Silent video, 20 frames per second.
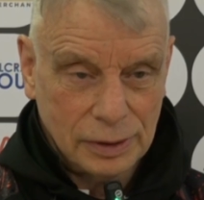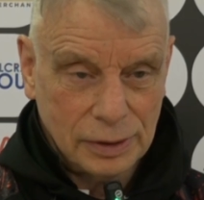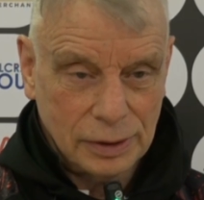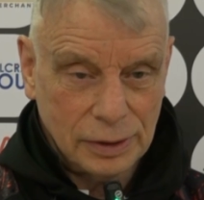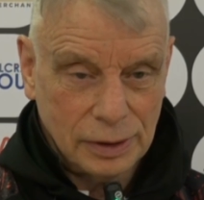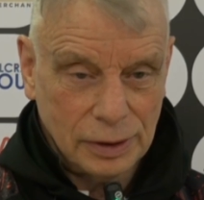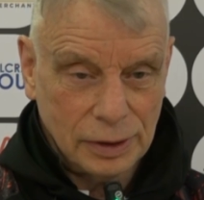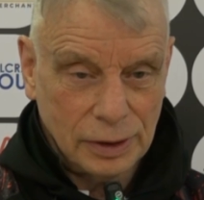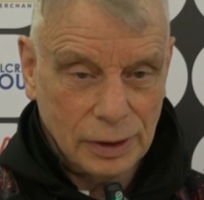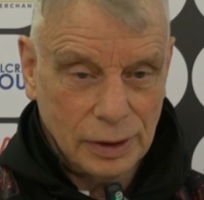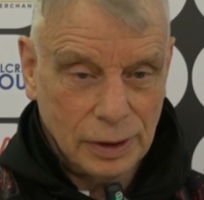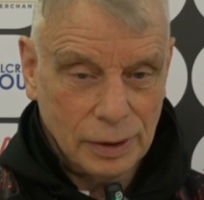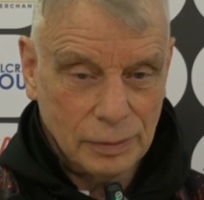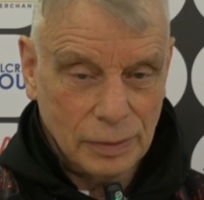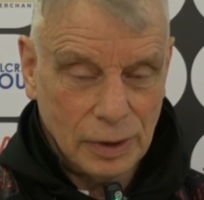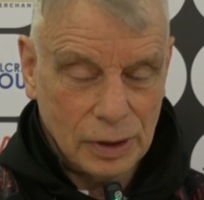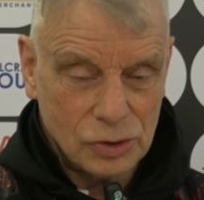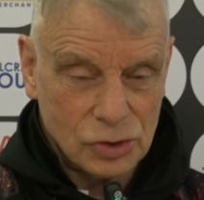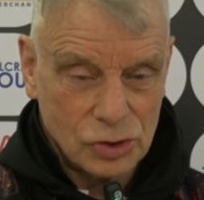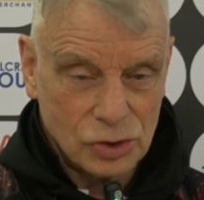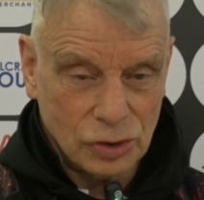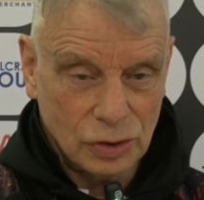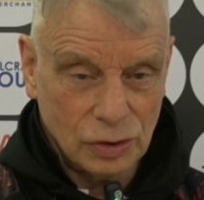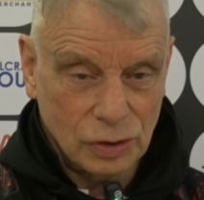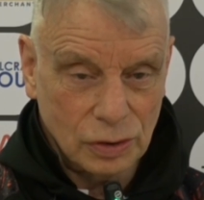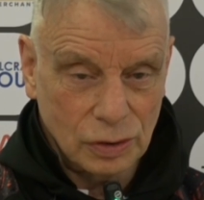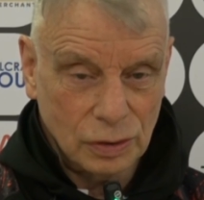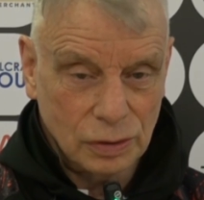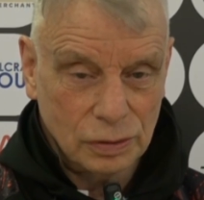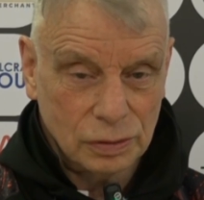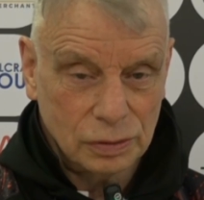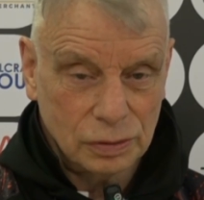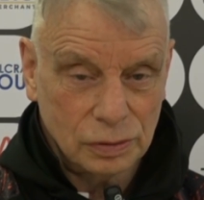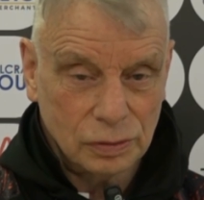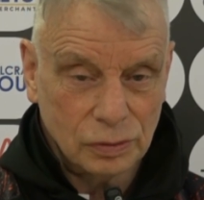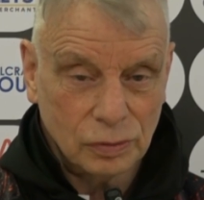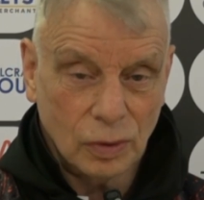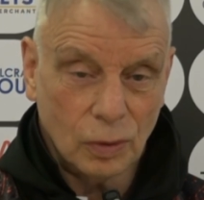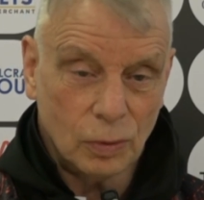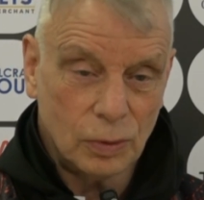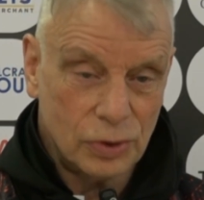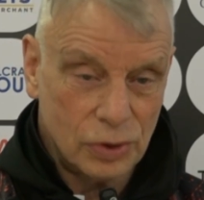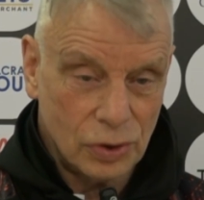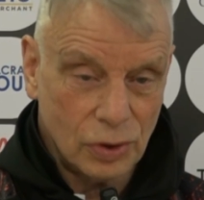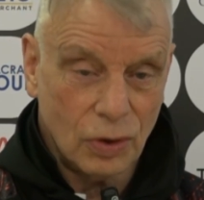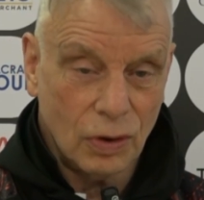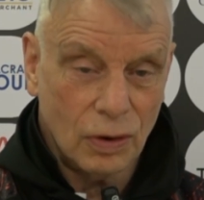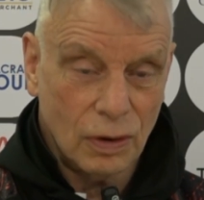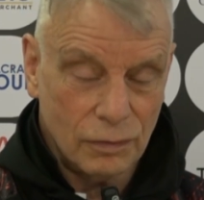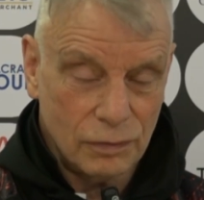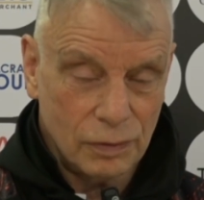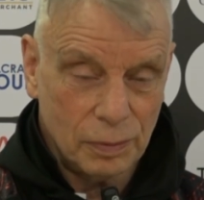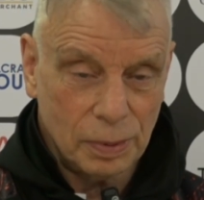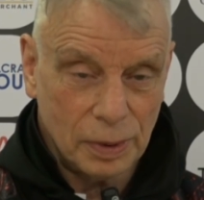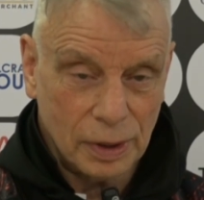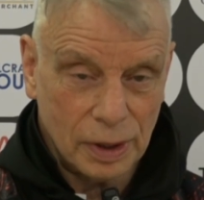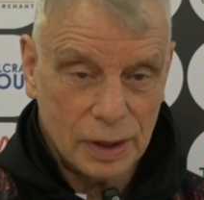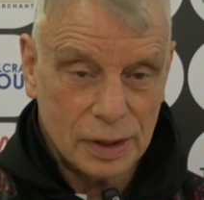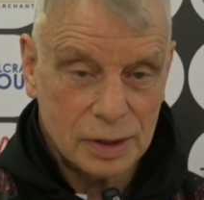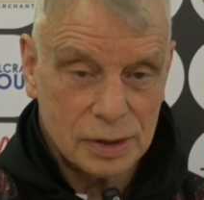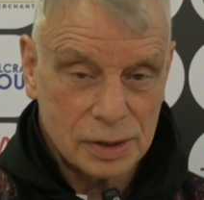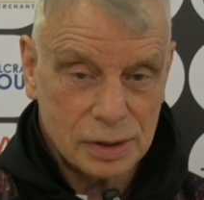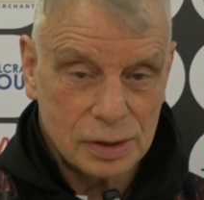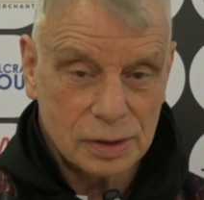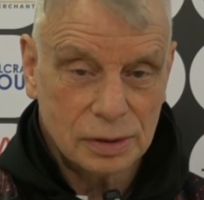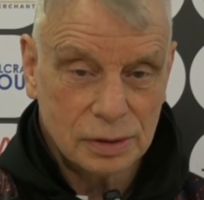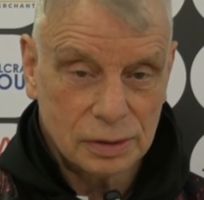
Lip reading: And so what we thought of the players